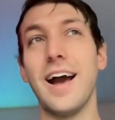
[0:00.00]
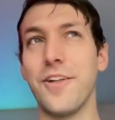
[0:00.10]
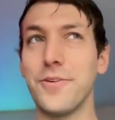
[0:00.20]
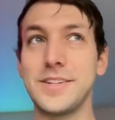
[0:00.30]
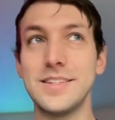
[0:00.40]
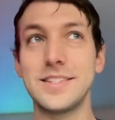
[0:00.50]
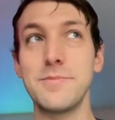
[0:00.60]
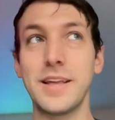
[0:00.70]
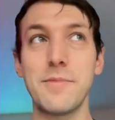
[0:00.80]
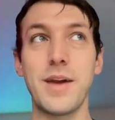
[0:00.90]
Although it does seem
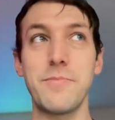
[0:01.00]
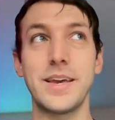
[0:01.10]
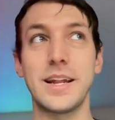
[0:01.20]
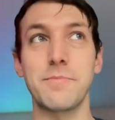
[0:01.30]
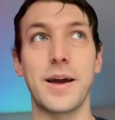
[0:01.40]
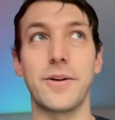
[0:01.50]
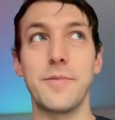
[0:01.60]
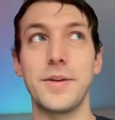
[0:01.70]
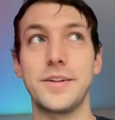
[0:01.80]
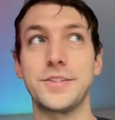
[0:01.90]
like it might be getting better.
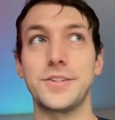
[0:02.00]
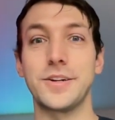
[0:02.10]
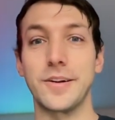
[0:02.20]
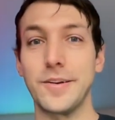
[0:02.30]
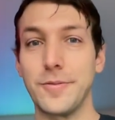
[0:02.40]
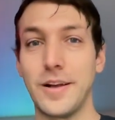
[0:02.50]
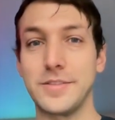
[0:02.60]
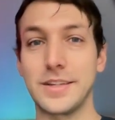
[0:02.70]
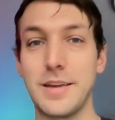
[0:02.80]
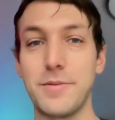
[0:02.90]
I'm not sure. We'll have
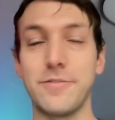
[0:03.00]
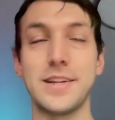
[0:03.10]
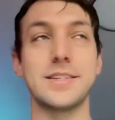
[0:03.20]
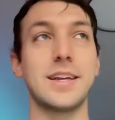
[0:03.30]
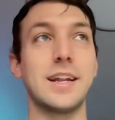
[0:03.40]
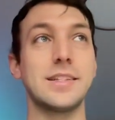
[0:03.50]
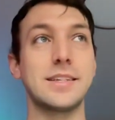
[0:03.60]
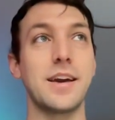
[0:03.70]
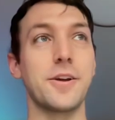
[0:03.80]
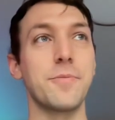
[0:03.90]
to keep investigating
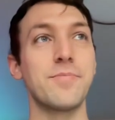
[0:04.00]
together.